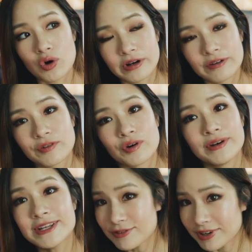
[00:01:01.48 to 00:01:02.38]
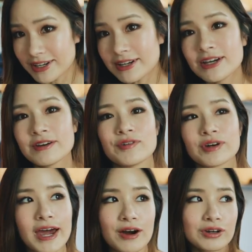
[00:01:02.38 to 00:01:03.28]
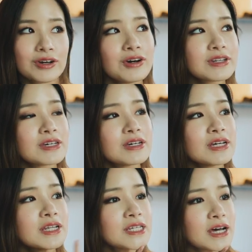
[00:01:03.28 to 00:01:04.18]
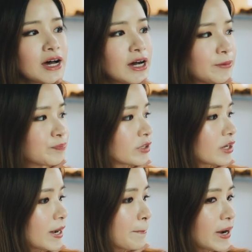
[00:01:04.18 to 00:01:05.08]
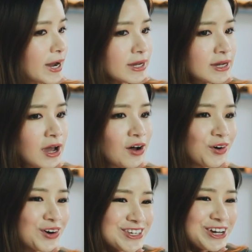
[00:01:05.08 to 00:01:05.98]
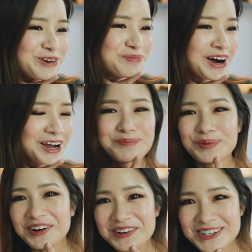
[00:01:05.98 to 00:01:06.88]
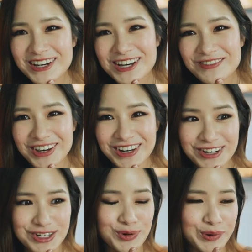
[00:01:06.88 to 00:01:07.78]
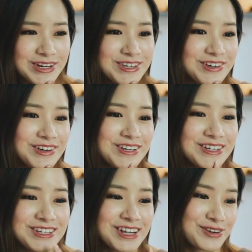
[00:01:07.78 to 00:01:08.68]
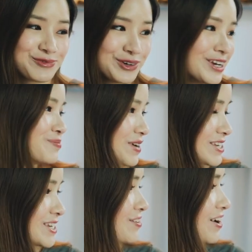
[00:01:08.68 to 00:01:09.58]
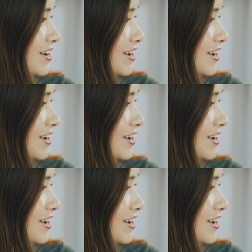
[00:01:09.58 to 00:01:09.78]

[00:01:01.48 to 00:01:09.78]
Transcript: order for Nitori for our curtains um, I might also buy a box for Hina's toys because it's like really messy right